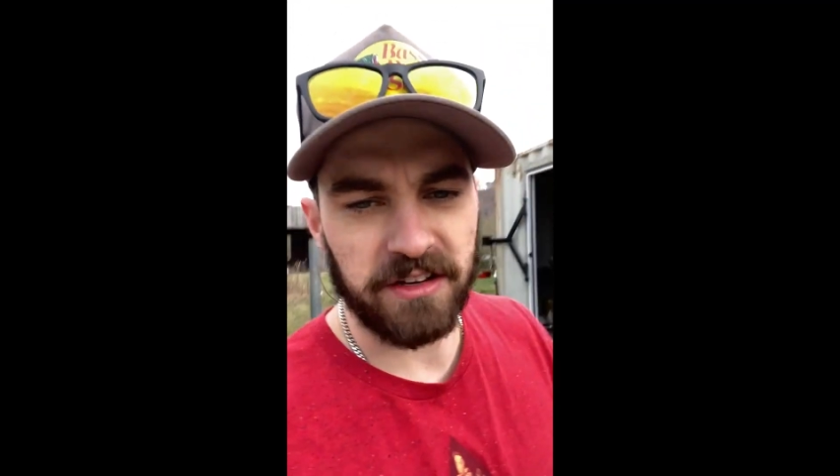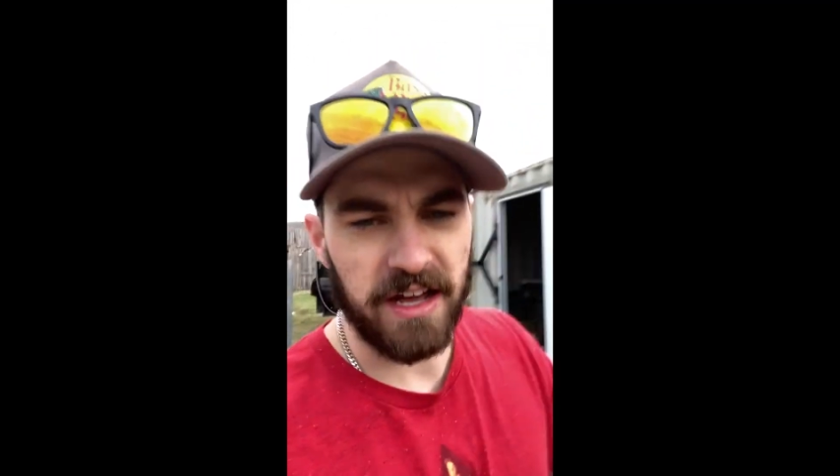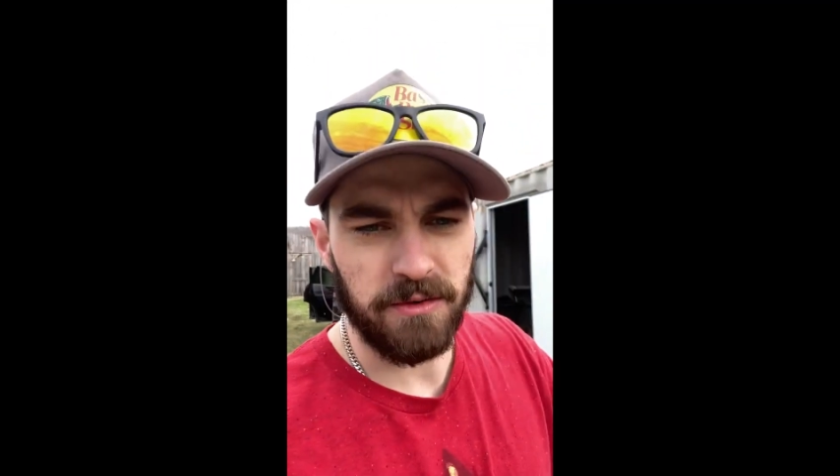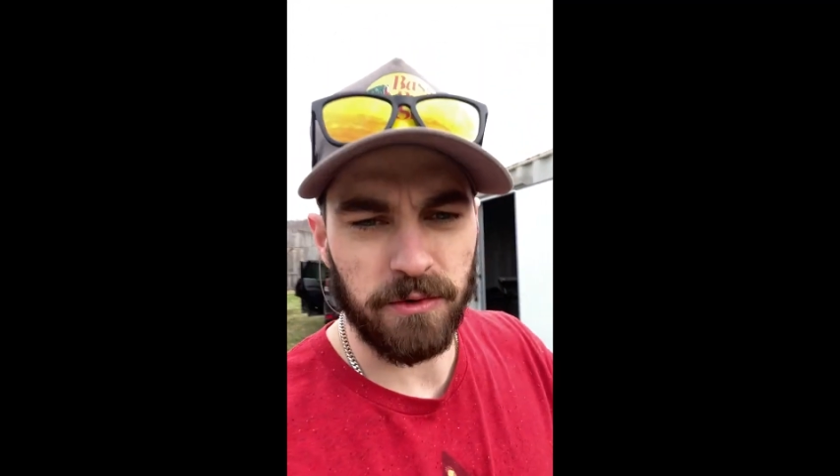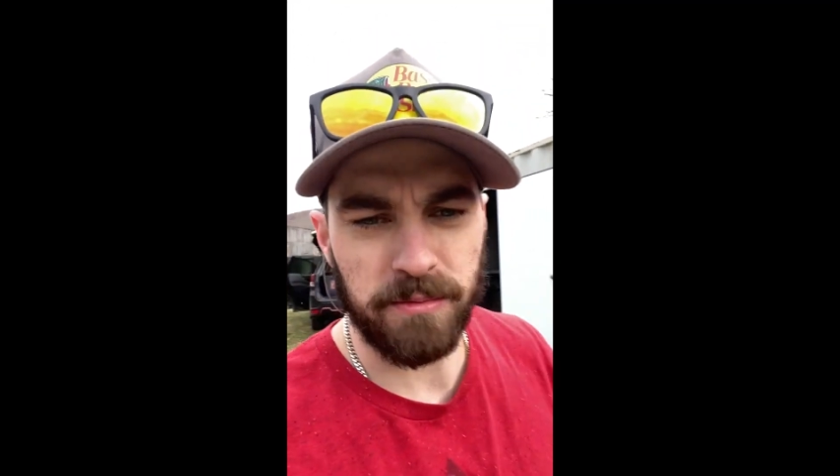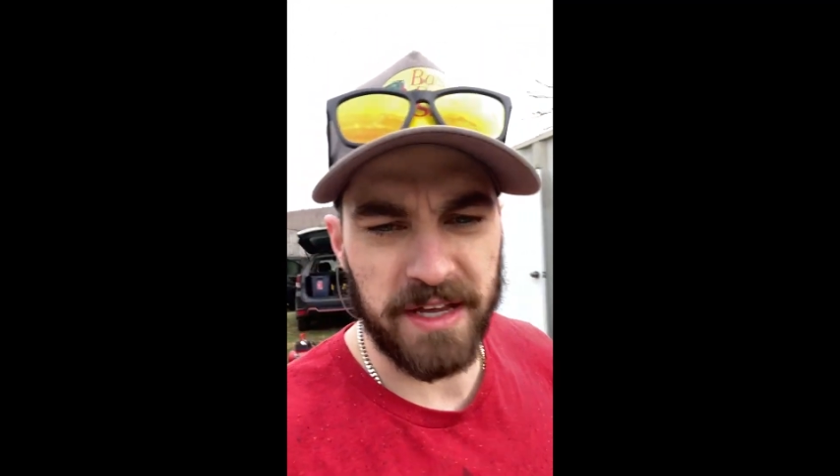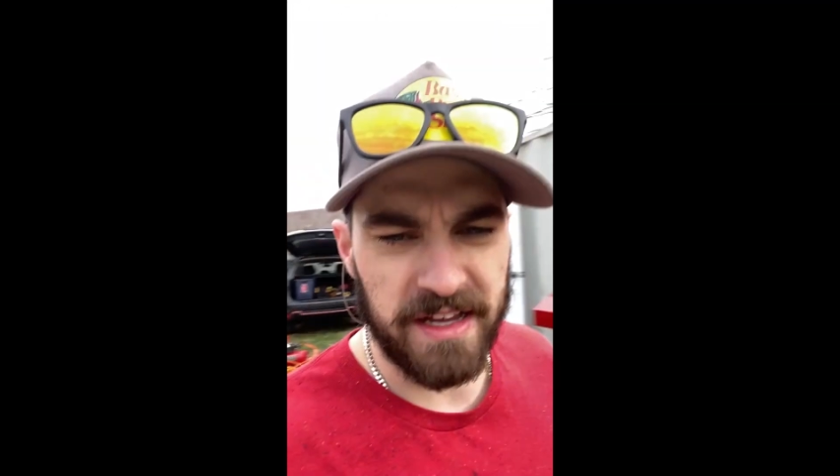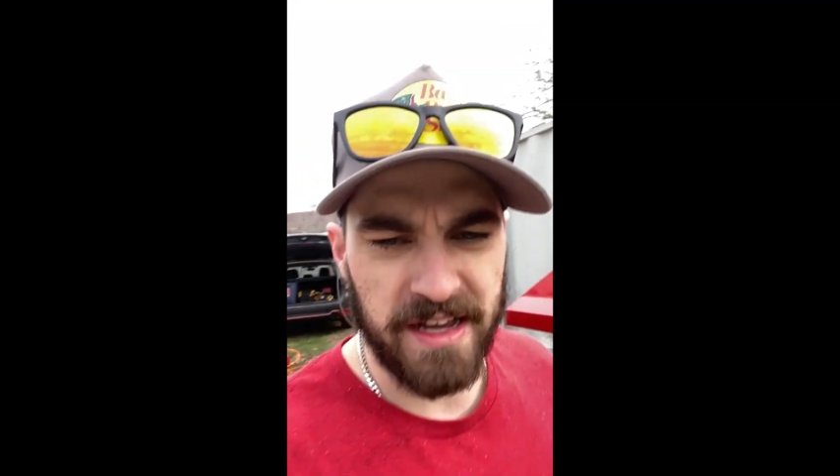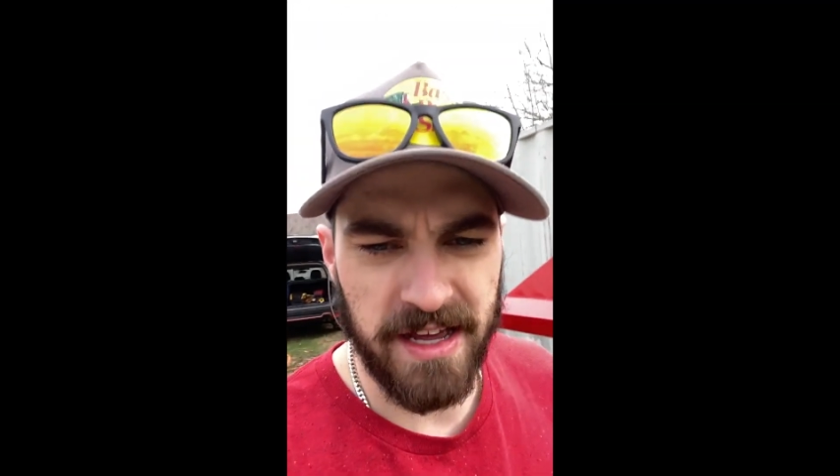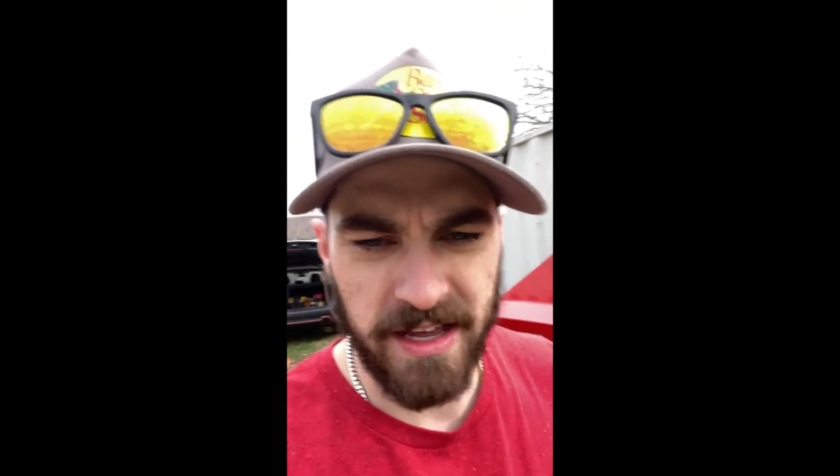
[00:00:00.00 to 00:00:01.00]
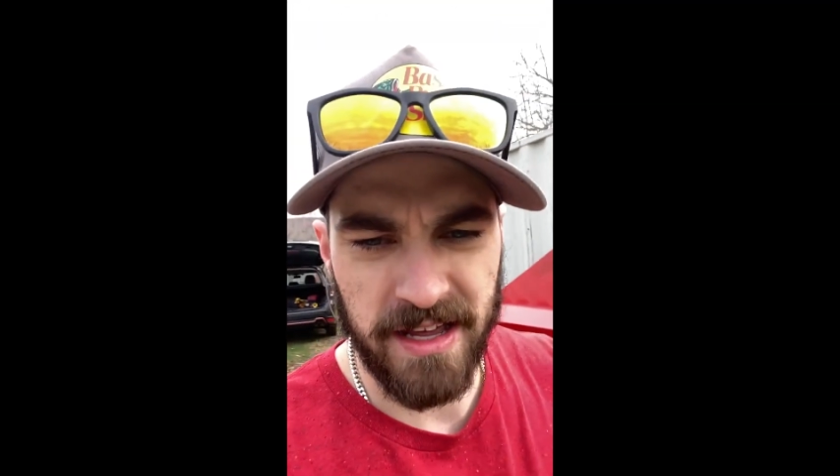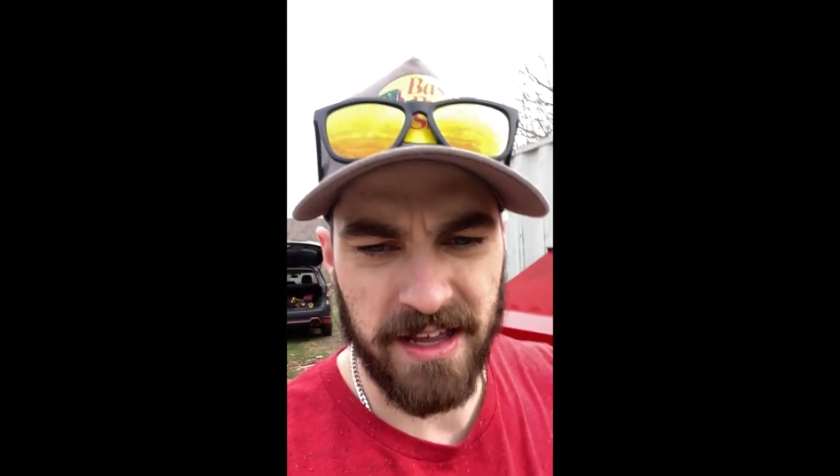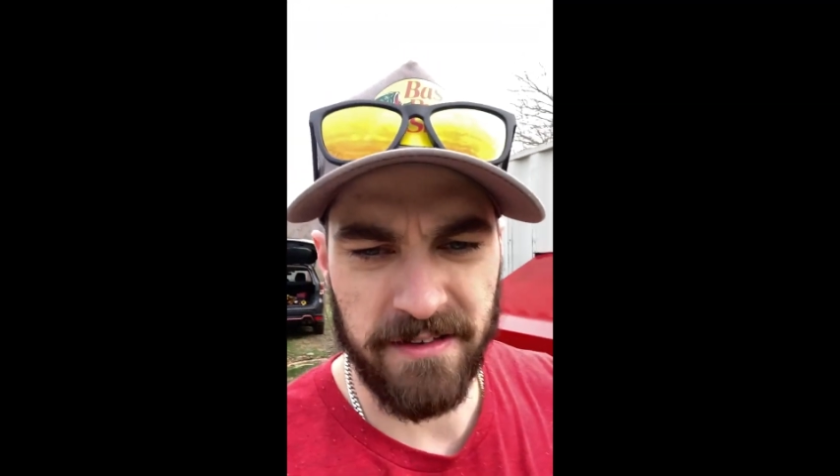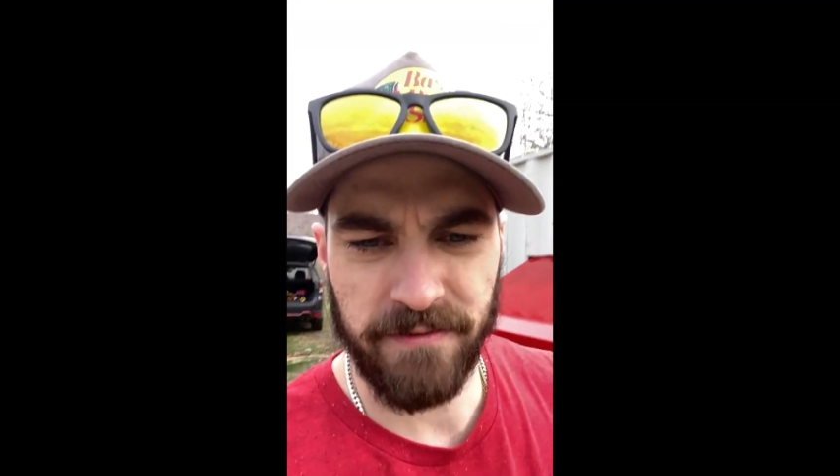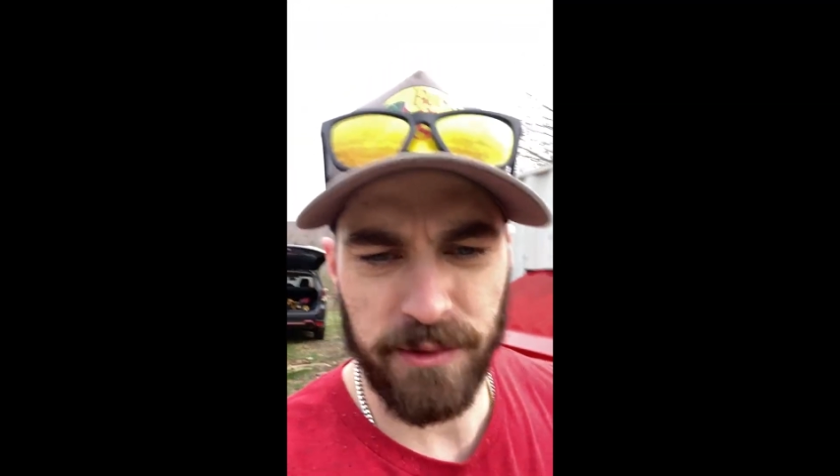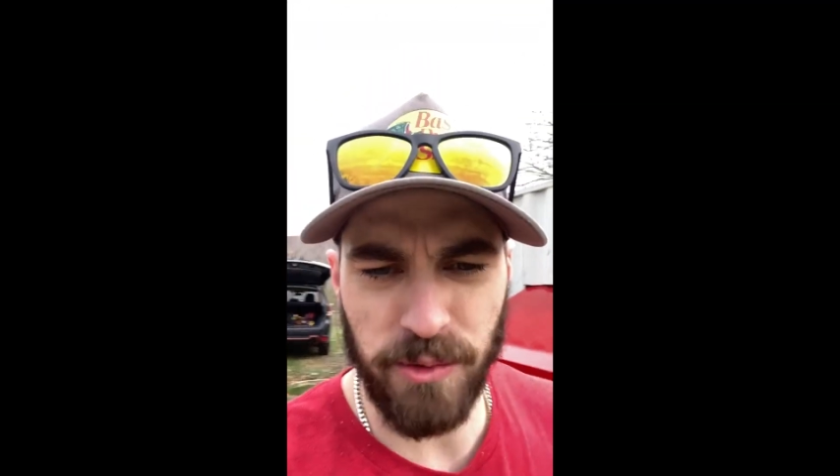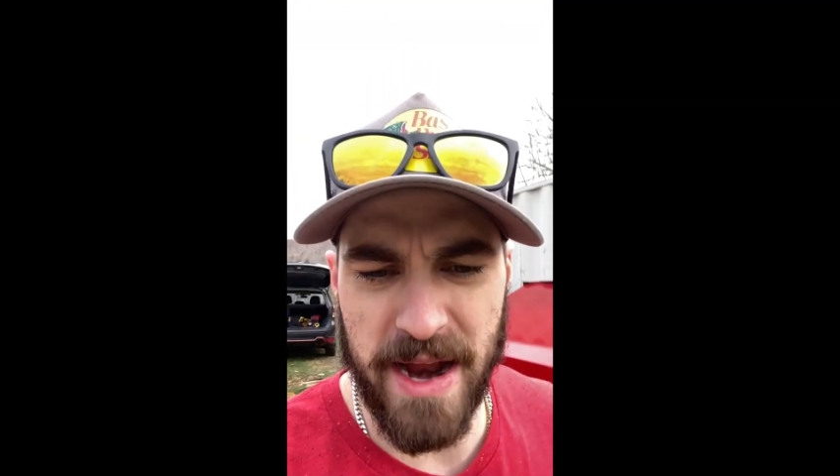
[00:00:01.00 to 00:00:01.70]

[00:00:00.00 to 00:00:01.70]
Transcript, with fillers: cut will be flipped